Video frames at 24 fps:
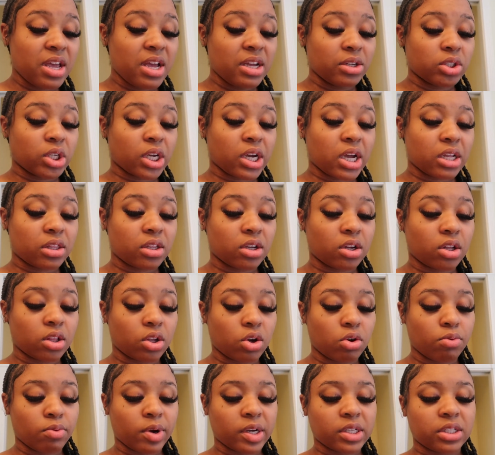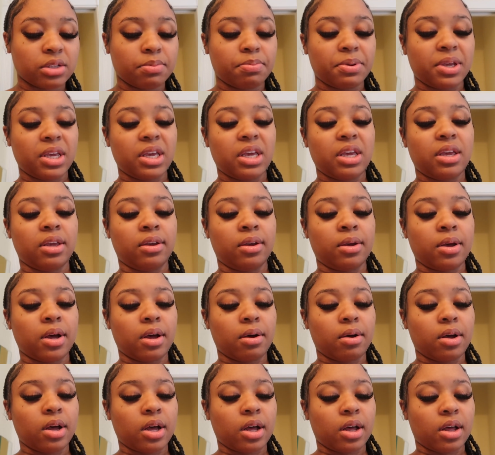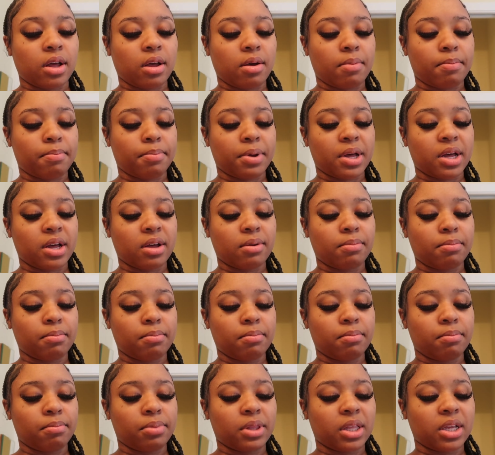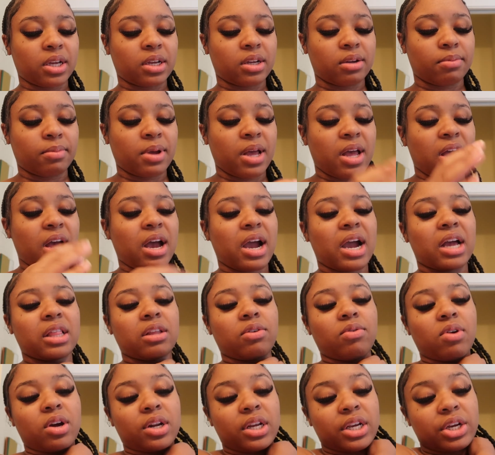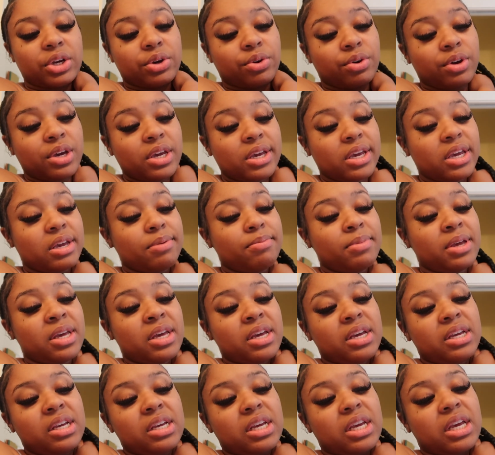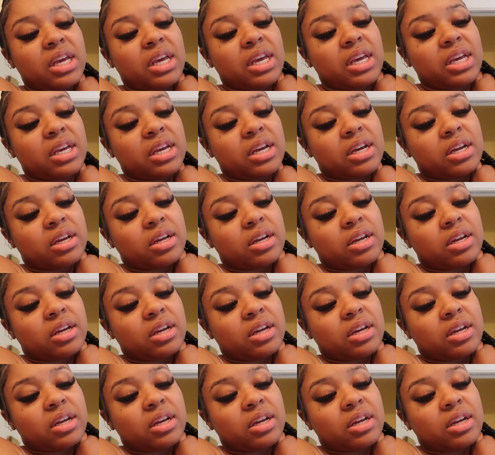So I got the Glow Recipe Plump Hyaluronic Cream. It